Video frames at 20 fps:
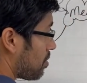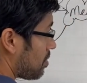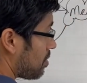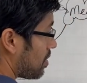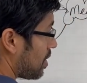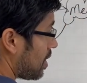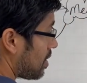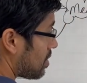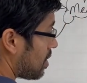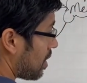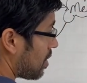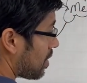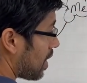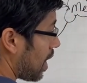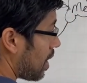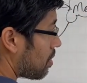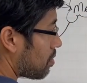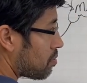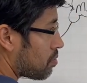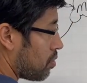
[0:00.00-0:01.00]
things like
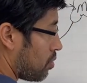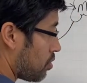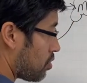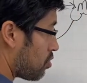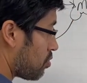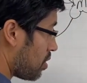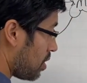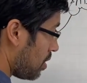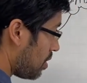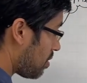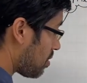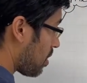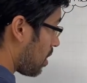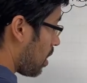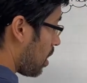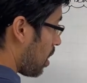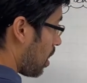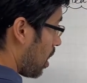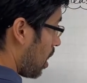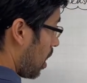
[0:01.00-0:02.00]
that, not trees,
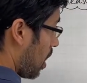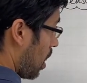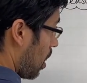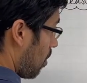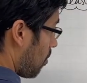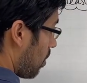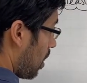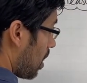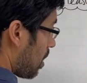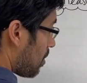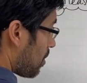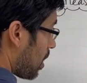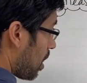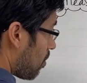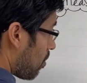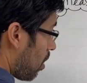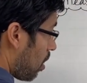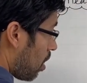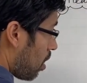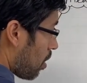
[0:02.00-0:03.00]
right?
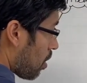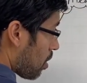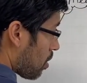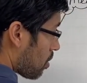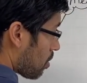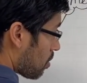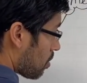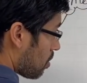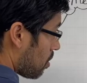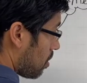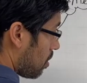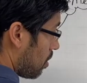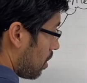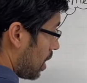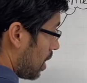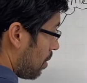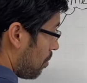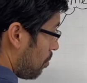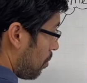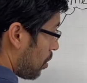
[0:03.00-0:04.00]
There are
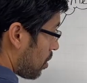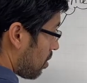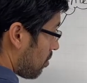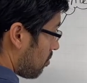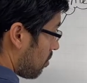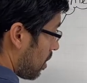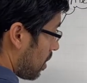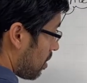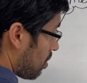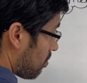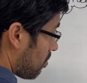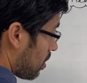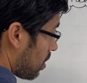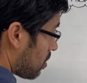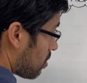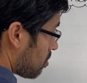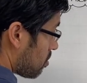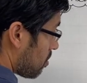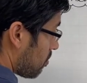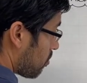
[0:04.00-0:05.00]
modified
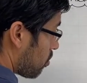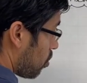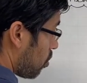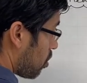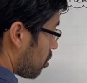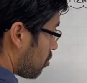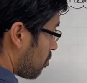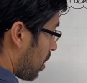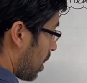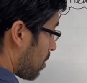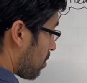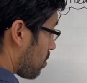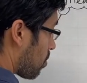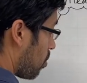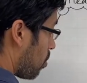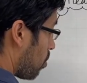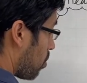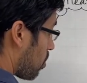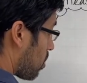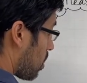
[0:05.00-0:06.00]
versions of quadrats
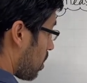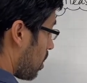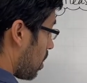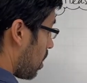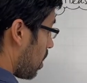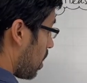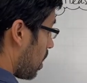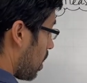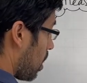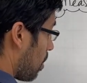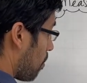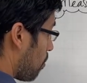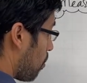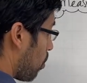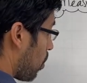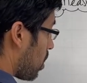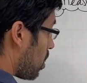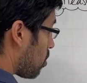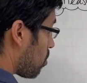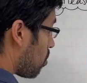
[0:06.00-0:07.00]
called
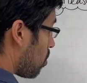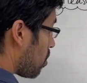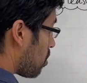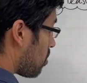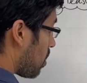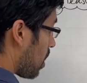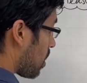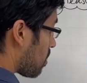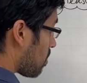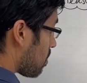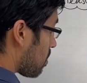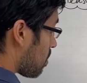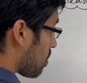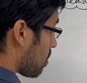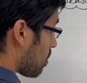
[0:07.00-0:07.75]
point quadrats,